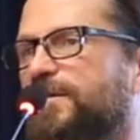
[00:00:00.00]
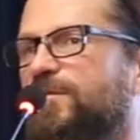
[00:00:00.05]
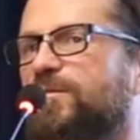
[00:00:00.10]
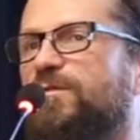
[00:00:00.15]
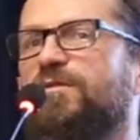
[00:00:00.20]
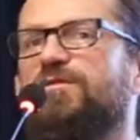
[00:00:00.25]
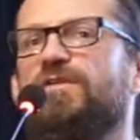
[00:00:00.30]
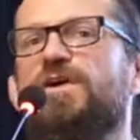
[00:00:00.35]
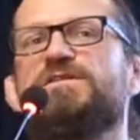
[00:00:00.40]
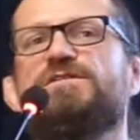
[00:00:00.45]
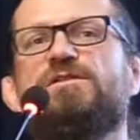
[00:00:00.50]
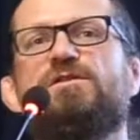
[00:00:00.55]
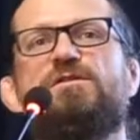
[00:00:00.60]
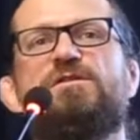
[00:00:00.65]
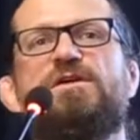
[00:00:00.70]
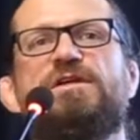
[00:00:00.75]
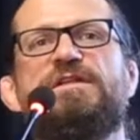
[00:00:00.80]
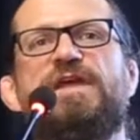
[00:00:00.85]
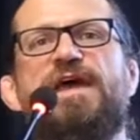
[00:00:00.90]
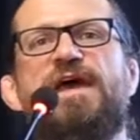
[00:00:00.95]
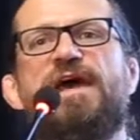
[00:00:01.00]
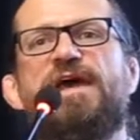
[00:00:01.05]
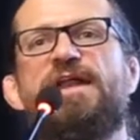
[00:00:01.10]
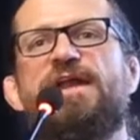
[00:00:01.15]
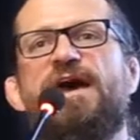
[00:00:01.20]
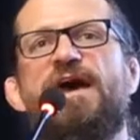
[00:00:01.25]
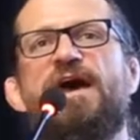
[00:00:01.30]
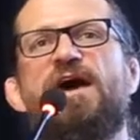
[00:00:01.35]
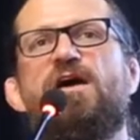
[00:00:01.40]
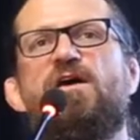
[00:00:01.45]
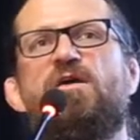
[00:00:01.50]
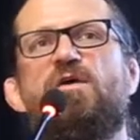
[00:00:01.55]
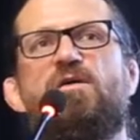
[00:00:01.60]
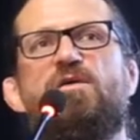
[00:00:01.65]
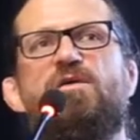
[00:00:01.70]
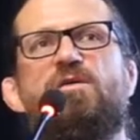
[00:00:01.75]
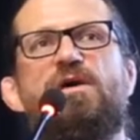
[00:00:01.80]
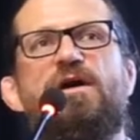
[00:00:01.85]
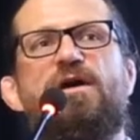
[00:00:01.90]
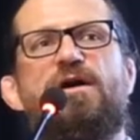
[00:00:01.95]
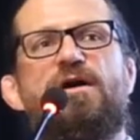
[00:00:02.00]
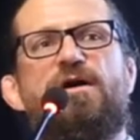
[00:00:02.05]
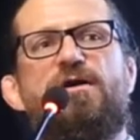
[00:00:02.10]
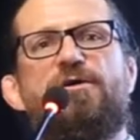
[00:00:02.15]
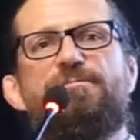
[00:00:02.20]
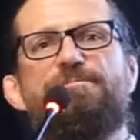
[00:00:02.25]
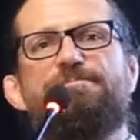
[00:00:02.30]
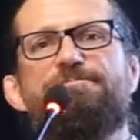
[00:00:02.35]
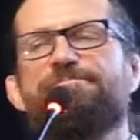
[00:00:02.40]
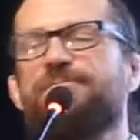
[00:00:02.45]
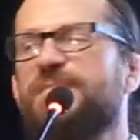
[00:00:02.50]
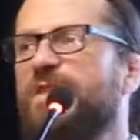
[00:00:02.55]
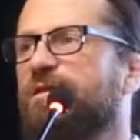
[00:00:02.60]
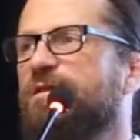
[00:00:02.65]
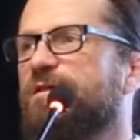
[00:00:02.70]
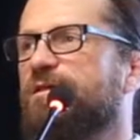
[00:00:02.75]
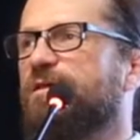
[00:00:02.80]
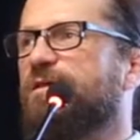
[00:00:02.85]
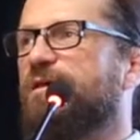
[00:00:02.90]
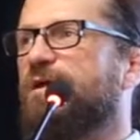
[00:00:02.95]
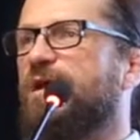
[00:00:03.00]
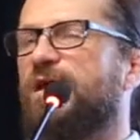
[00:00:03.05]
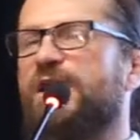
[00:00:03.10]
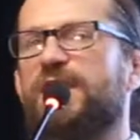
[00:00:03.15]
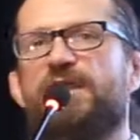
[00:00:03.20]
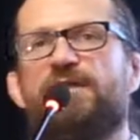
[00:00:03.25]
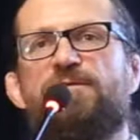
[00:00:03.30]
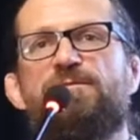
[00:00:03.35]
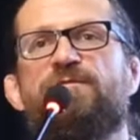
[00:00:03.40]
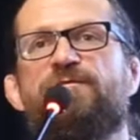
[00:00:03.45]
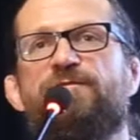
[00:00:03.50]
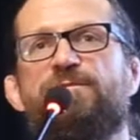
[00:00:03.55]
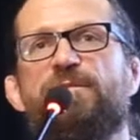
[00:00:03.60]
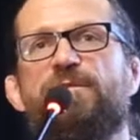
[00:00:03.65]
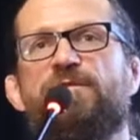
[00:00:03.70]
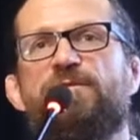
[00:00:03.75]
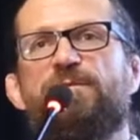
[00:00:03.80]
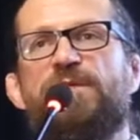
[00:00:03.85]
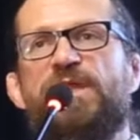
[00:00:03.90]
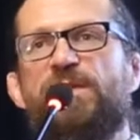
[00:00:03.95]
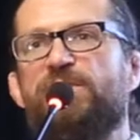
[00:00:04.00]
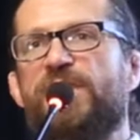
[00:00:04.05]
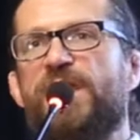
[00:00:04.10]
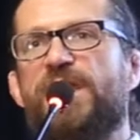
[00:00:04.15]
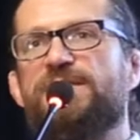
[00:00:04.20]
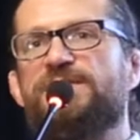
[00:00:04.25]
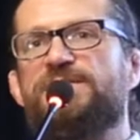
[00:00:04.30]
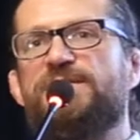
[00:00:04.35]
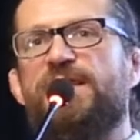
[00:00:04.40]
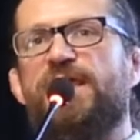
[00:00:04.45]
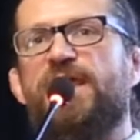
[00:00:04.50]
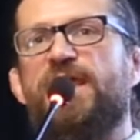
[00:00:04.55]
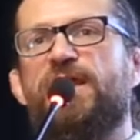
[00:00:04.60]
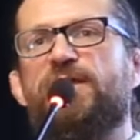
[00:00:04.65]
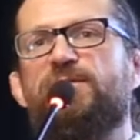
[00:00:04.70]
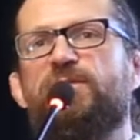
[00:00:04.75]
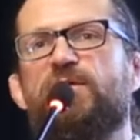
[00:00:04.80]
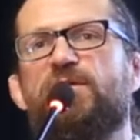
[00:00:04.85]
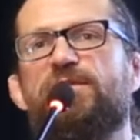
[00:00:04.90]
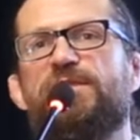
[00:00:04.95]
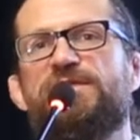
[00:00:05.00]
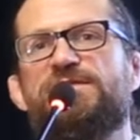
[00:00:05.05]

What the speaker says: We've also looked at how it impacts the animal.